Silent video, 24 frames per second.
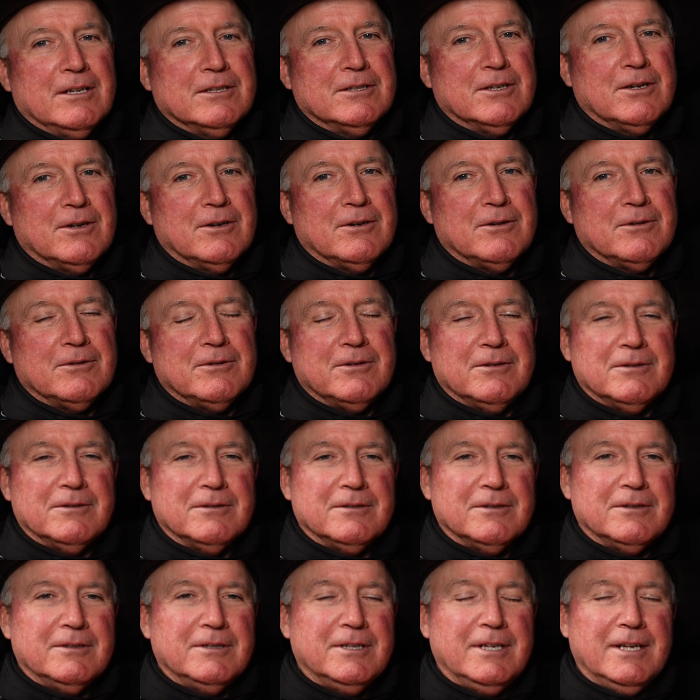So
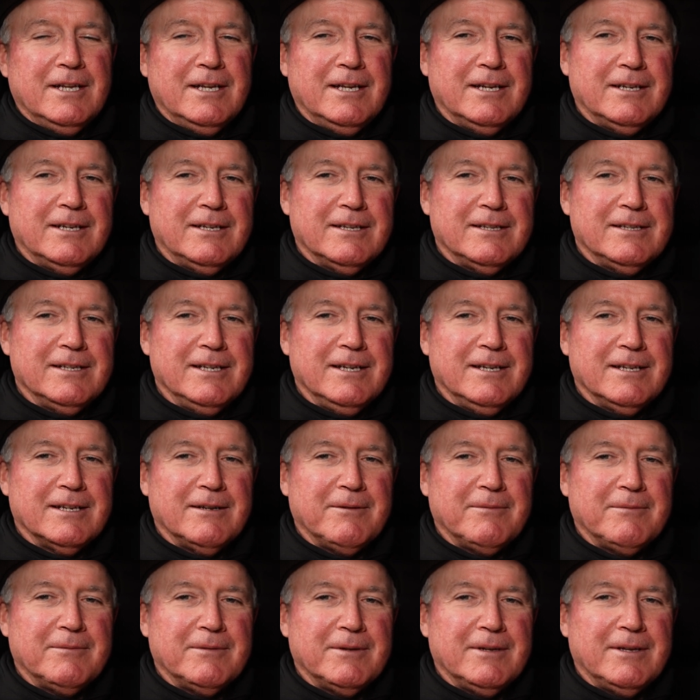then I get to
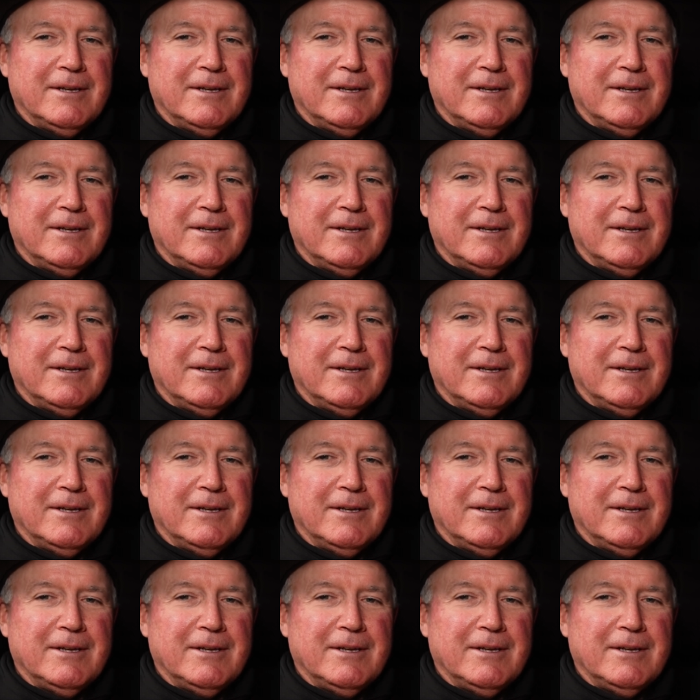thinking,